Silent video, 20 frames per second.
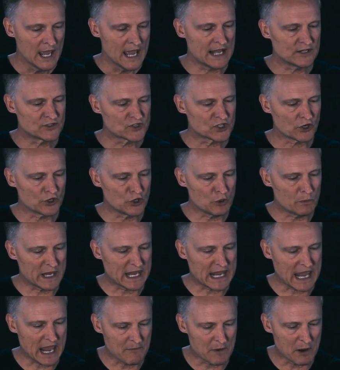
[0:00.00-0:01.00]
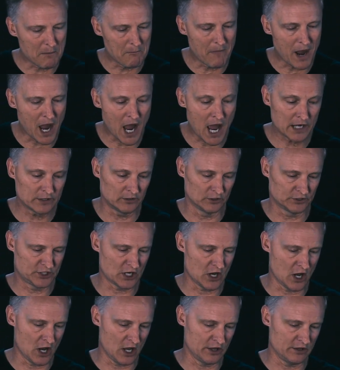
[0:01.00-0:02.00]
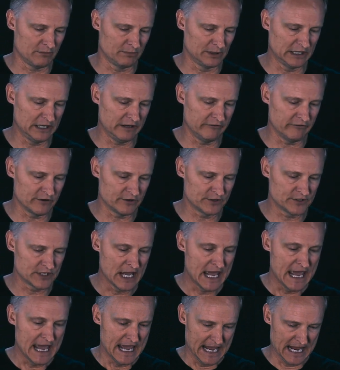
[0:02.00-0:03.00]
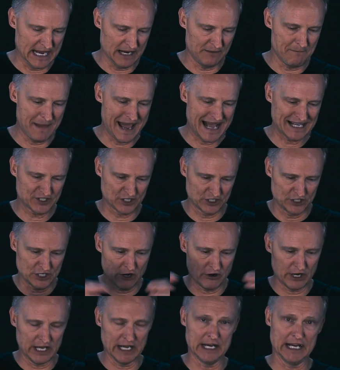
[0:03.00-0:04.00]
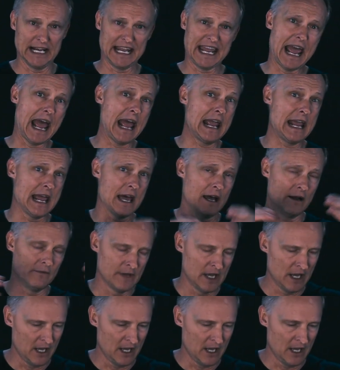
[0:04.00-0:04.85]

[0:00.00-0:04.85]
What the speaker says: And so you became a model to all the believers in Macedonia and Achaia.